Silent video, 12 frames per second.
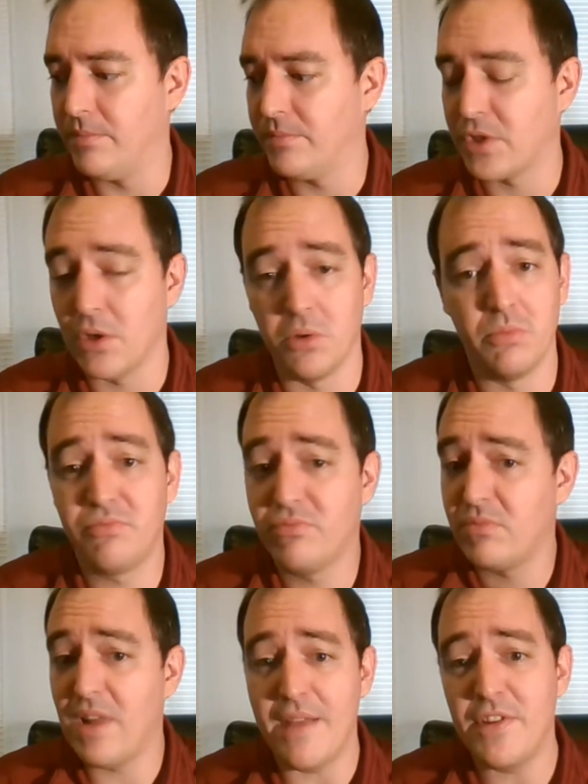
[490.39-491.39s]
So
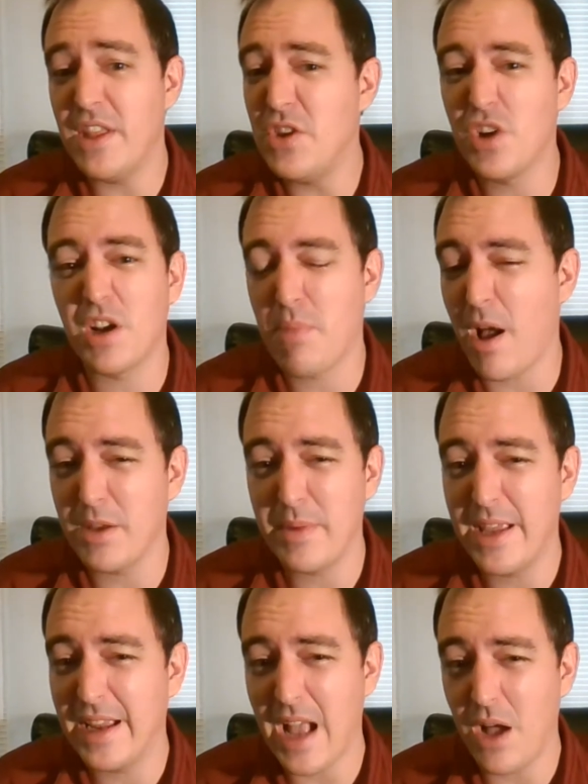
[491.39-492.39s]
everything that you're going to
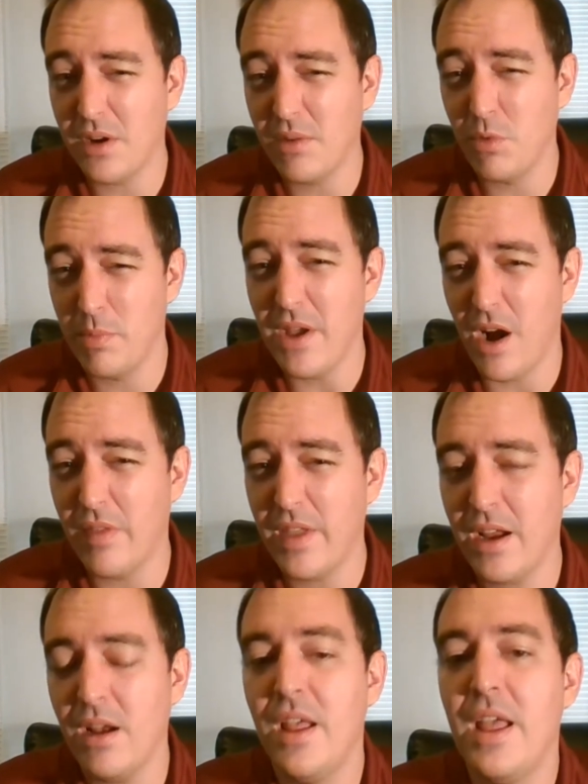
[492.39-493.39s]
probably encounter will be on
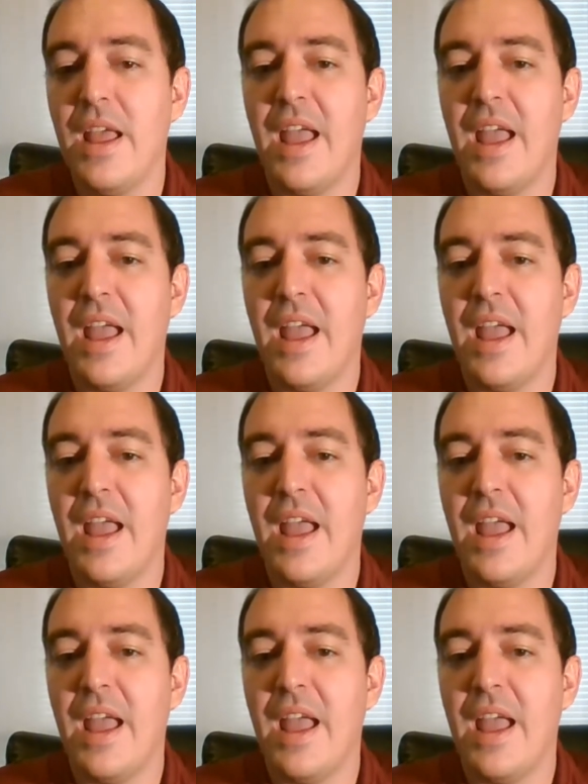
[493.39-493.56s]
there.